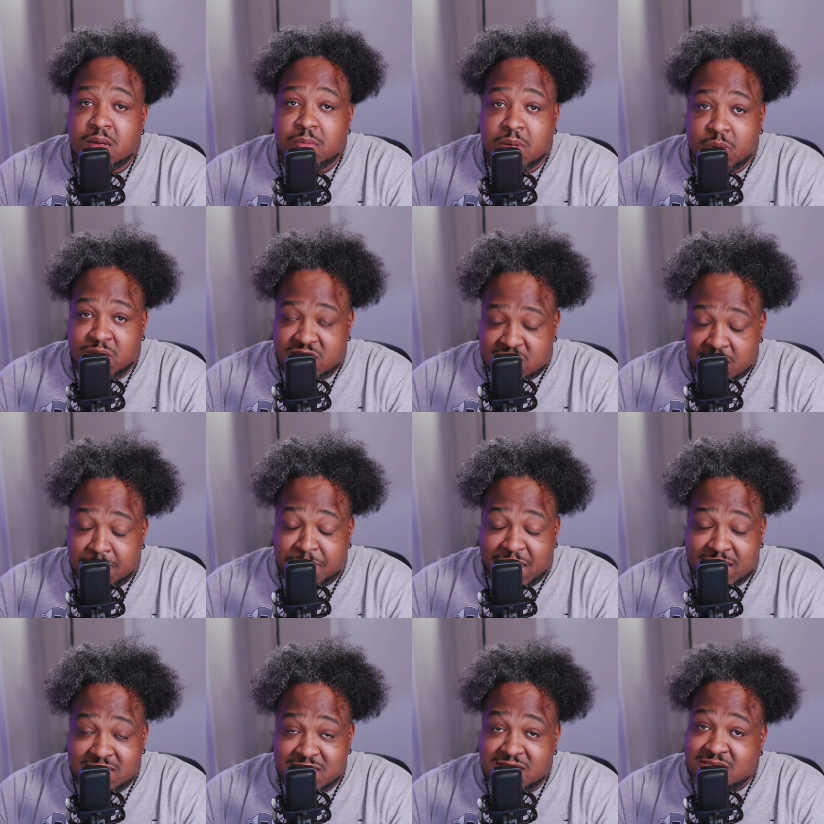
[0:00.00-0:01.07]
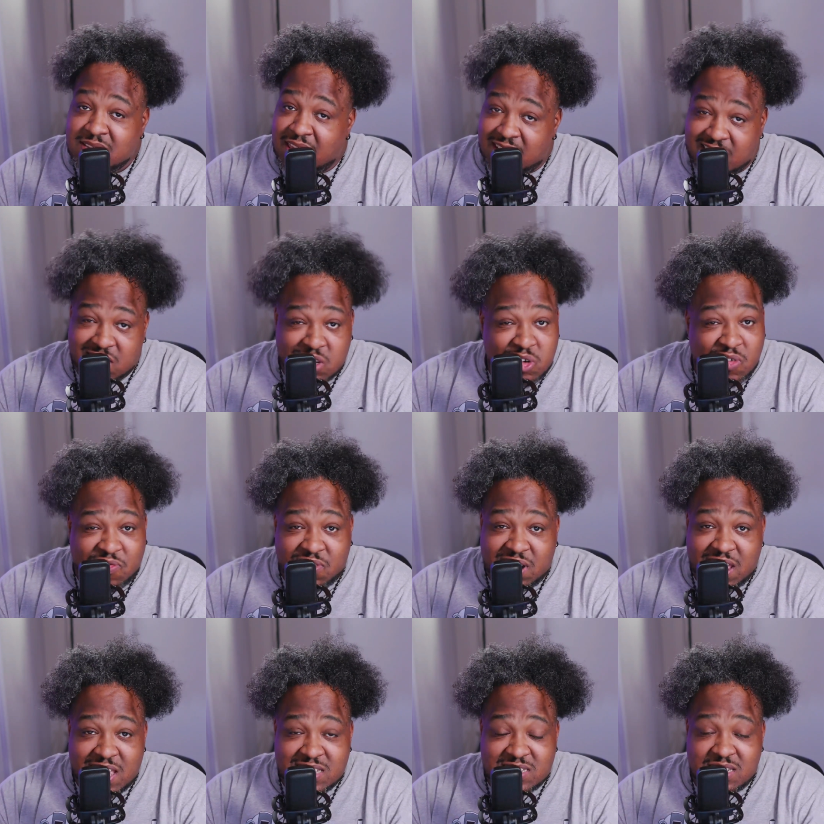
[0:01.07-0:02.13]
But with some patience and a little
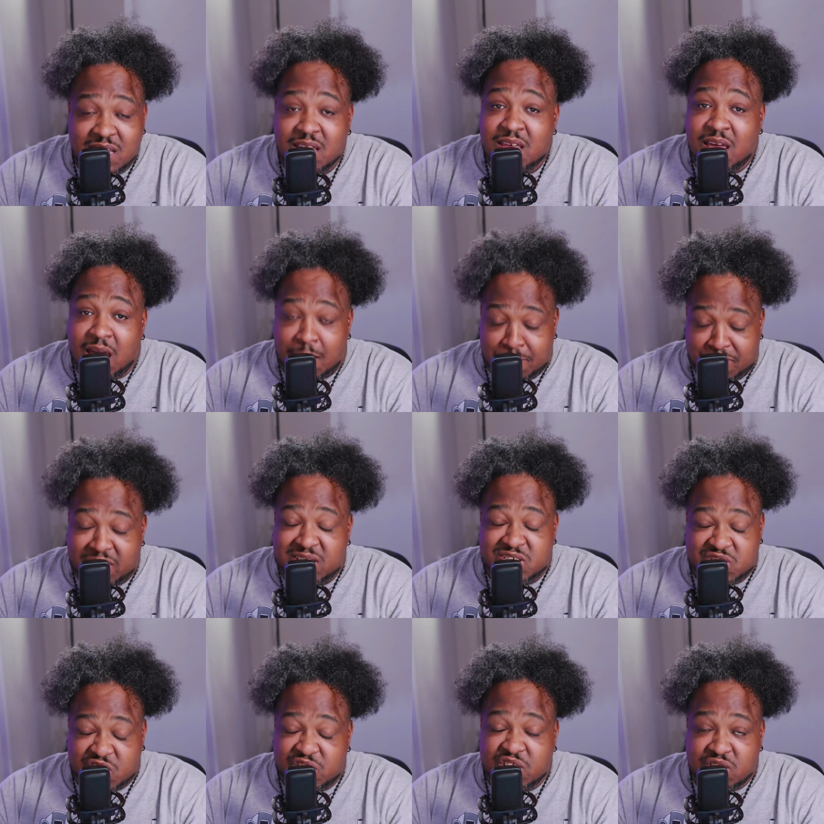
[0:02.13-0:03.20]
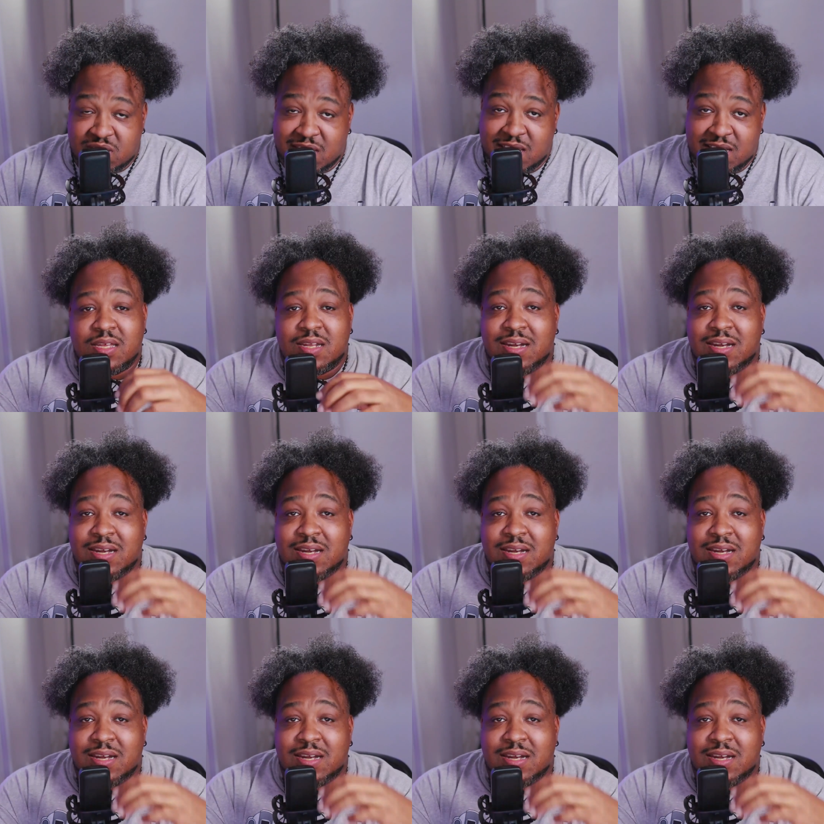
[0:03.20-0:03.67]
finesse, I'm pretty sure you'll get it.